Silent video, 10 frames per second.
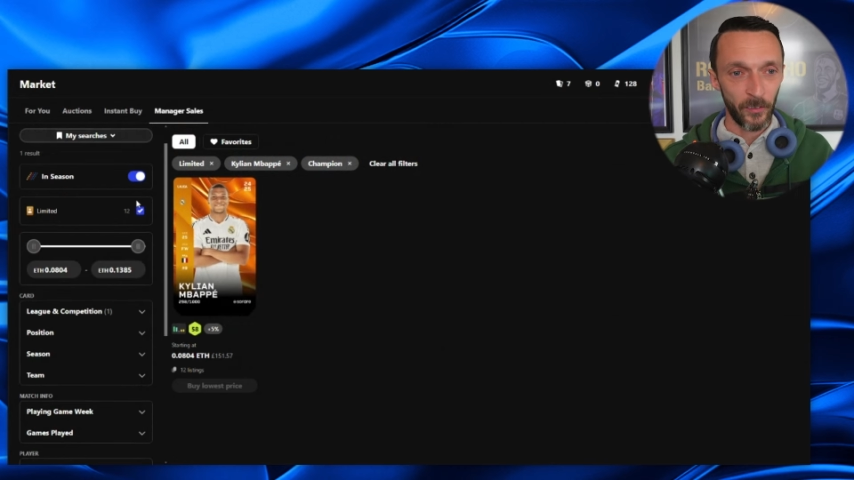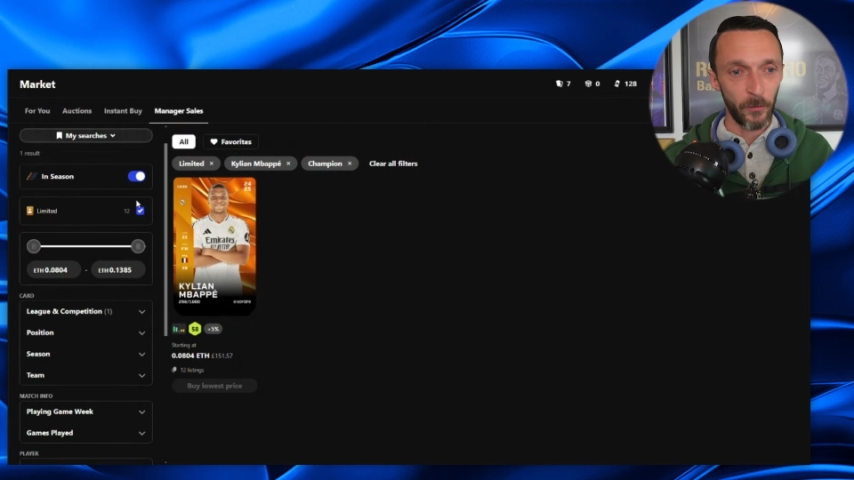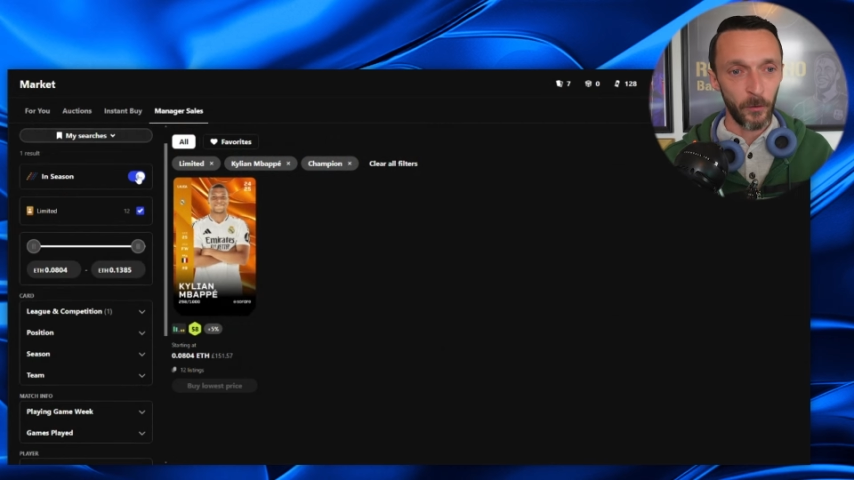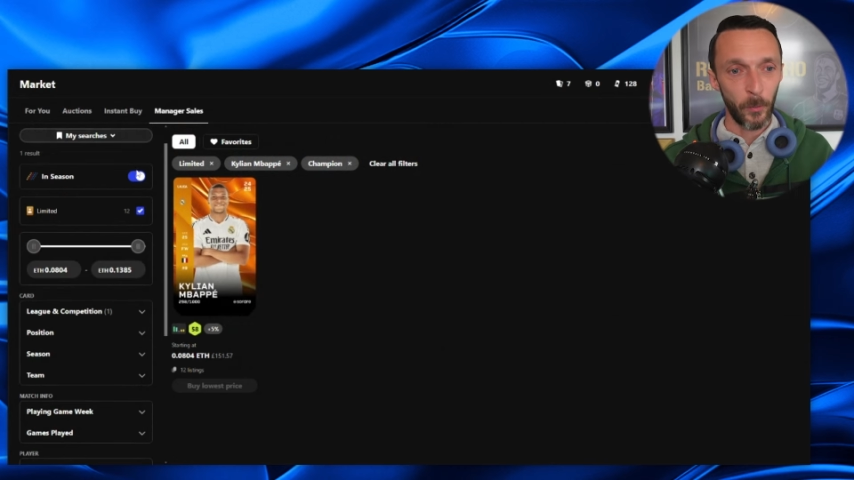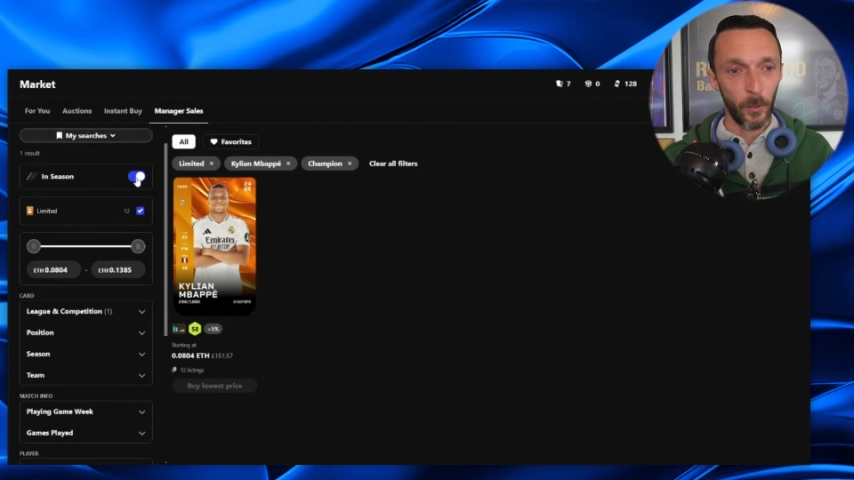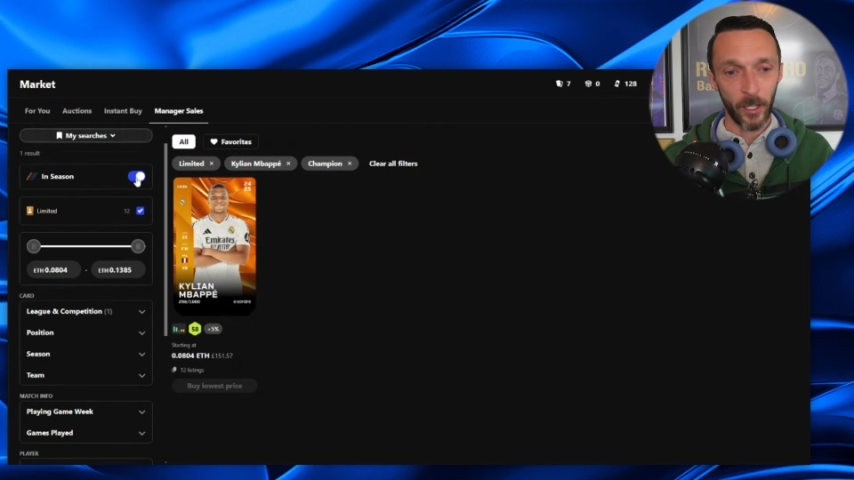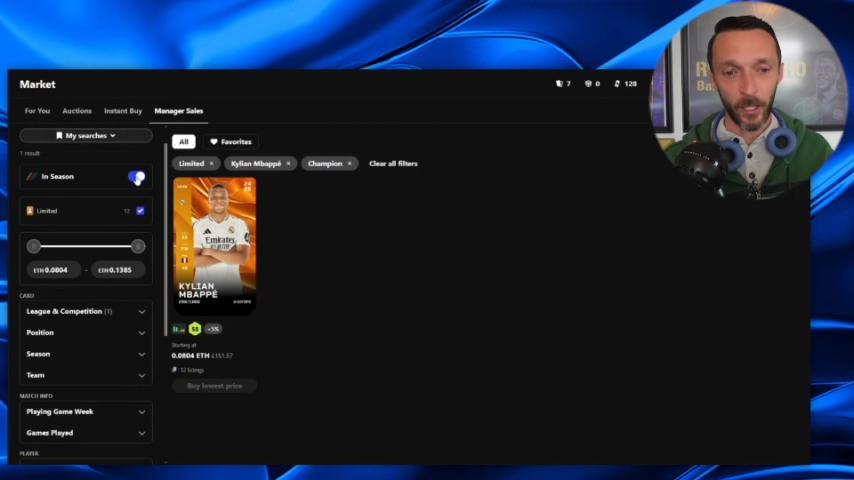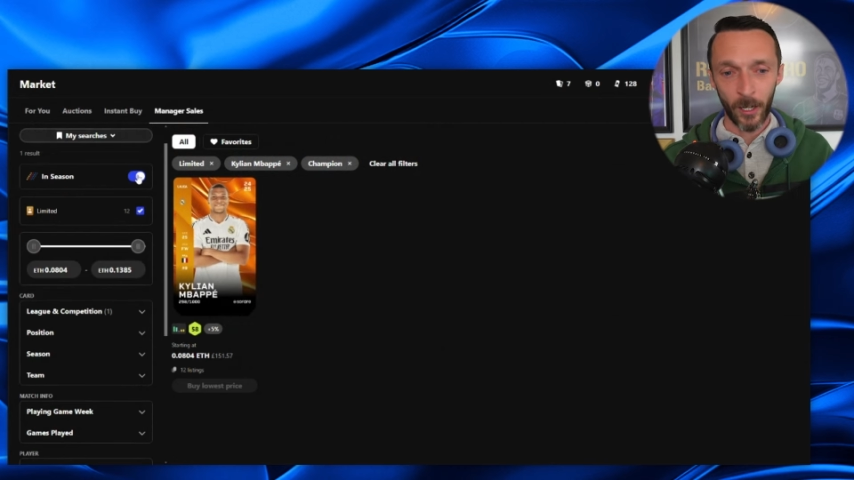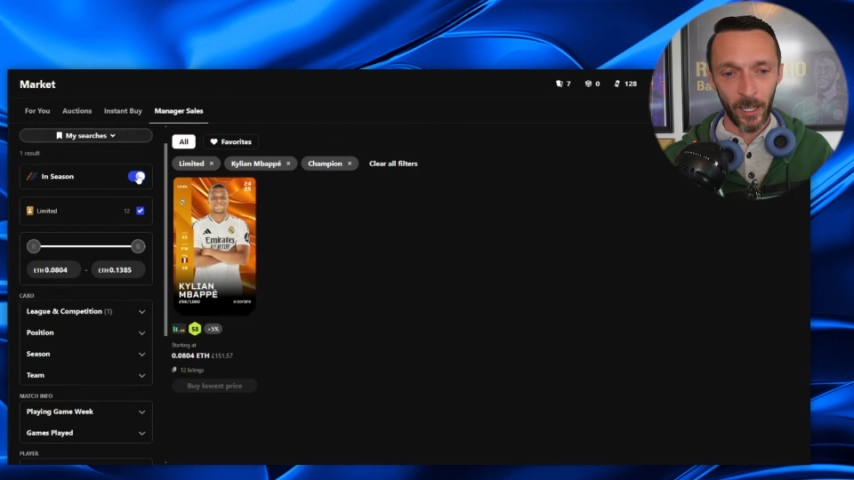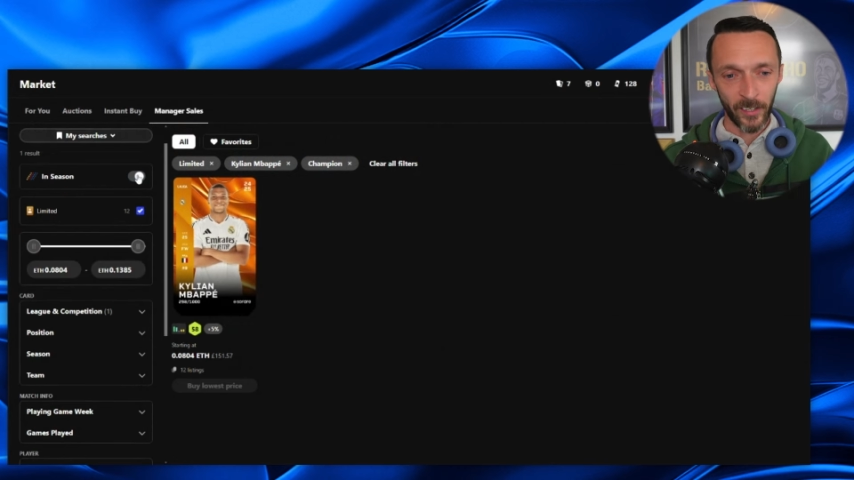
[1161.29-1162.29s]
Even if we look at
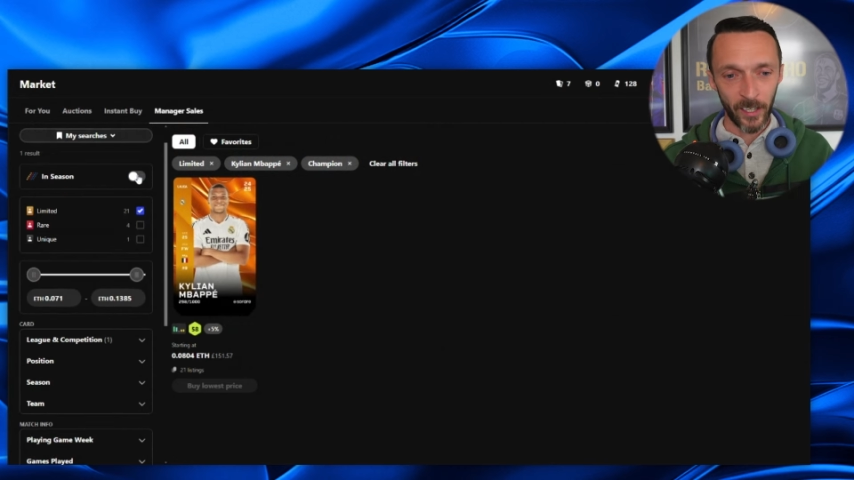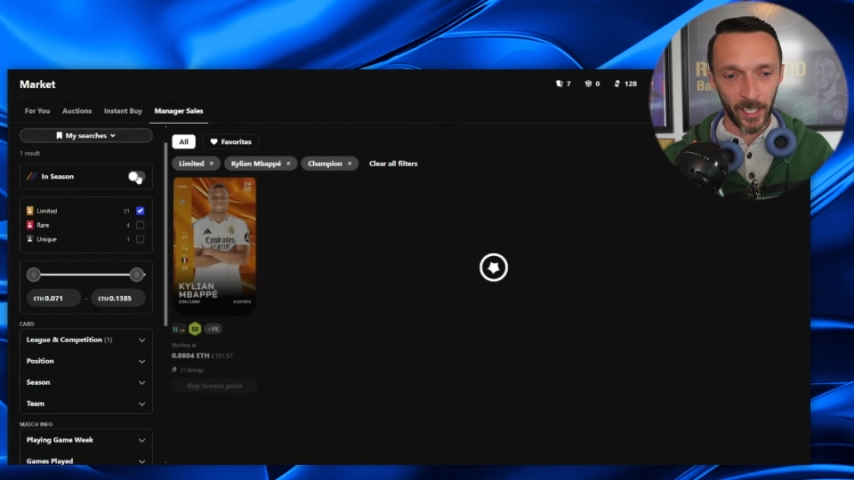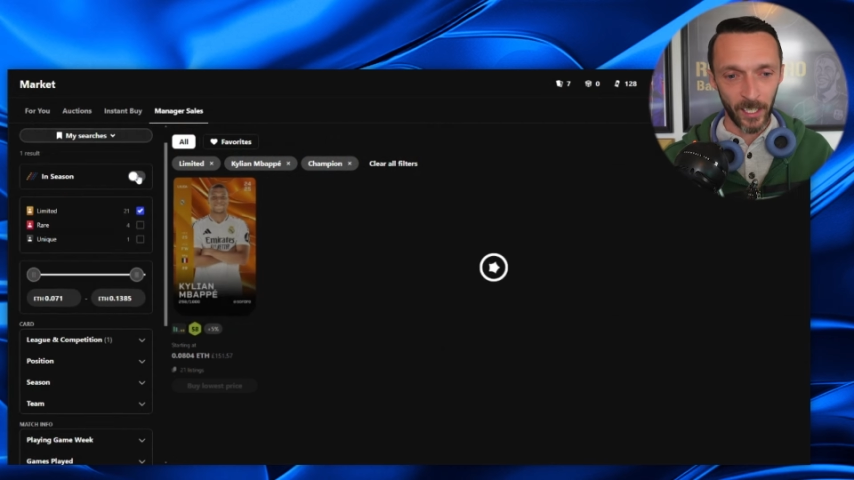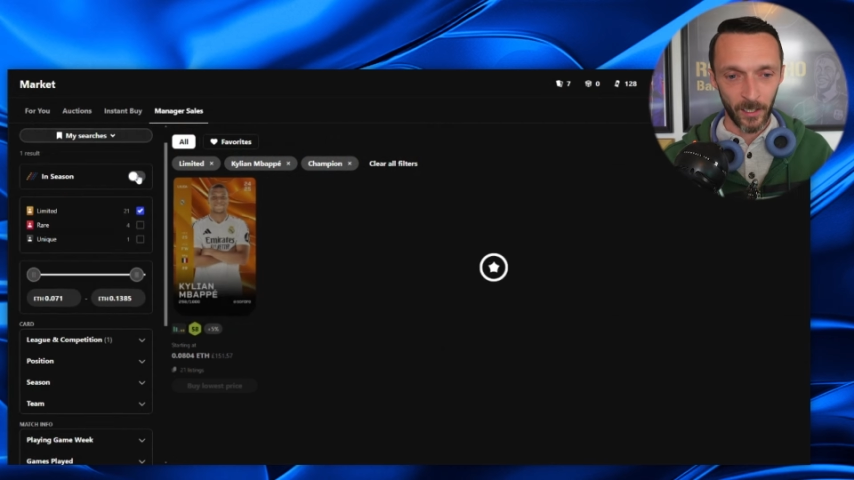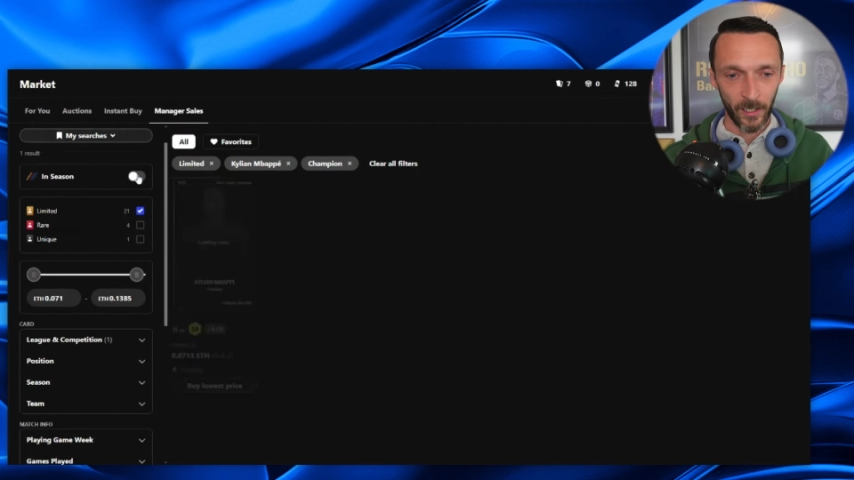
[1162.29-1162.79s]
classic,